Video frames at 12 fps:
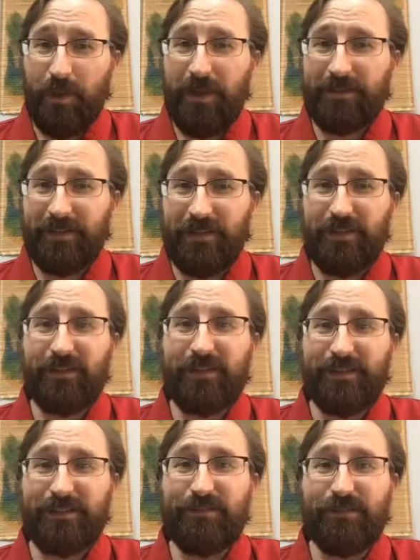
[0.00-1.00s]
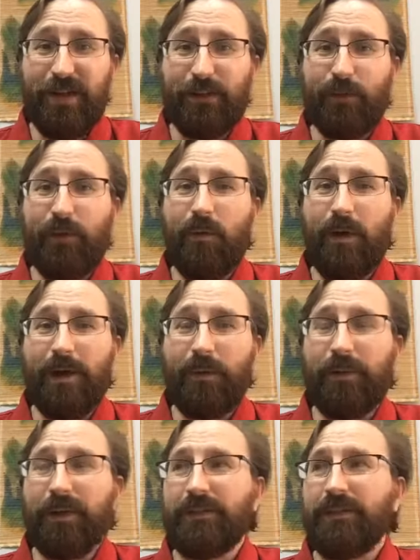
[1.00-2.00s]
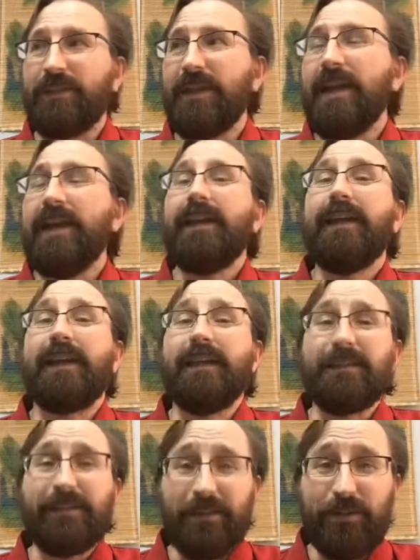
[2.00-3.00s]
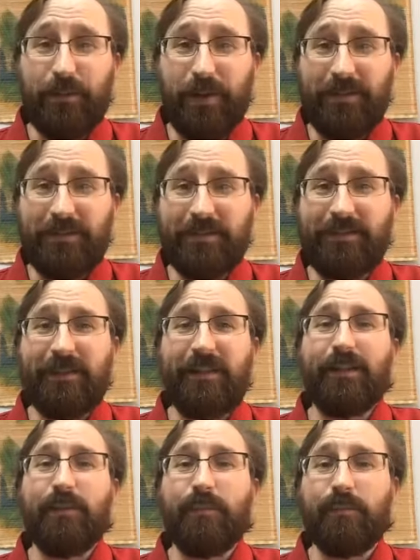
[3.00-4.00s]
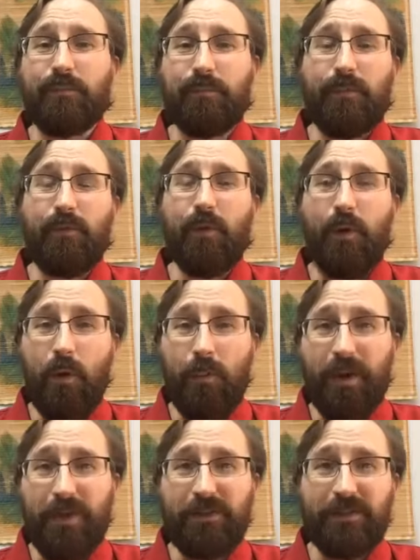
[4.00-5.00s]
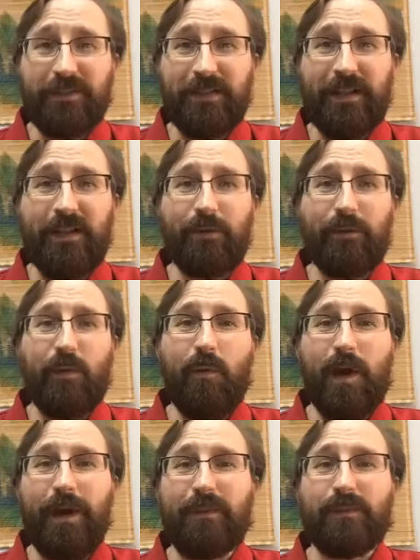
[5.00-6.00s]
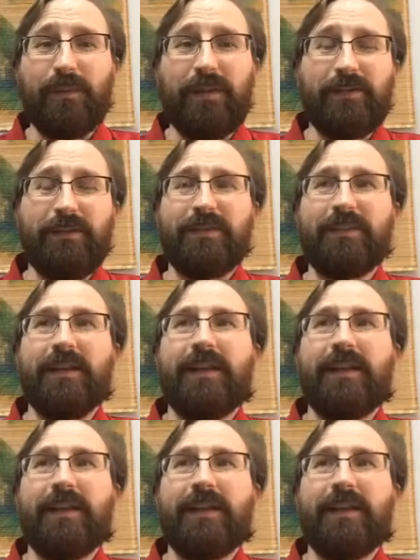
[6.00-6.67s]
Meditation does, in fact, require patience. It can teach patience, it can grow patience, and it requires patience.